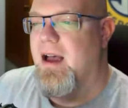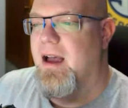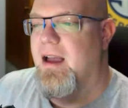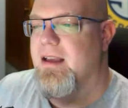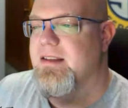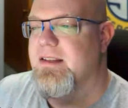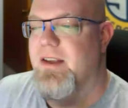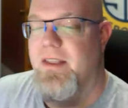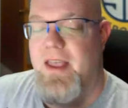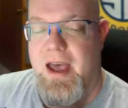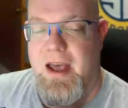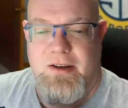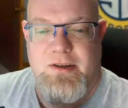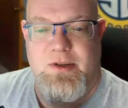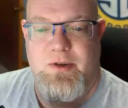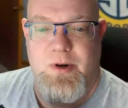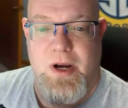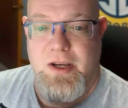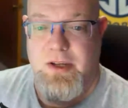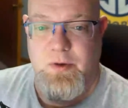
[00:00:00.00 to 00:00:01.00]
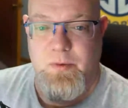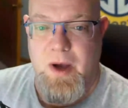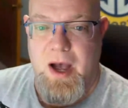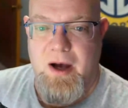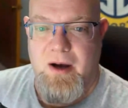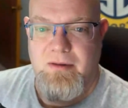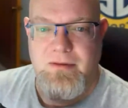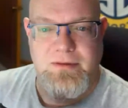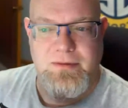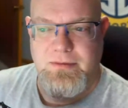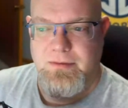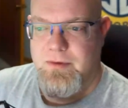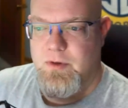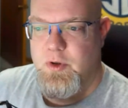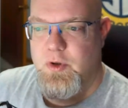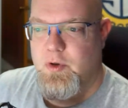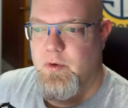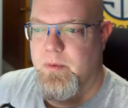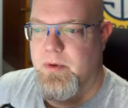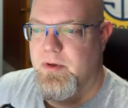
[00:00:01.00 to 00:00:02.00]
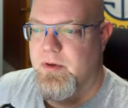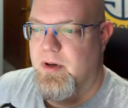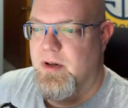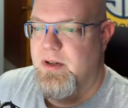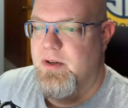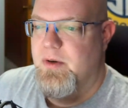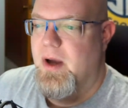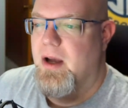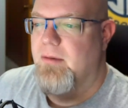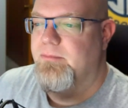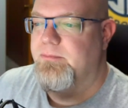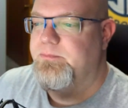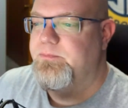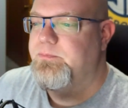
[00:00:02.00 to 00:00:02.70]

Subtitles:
So that'll stress you out, super stress you out.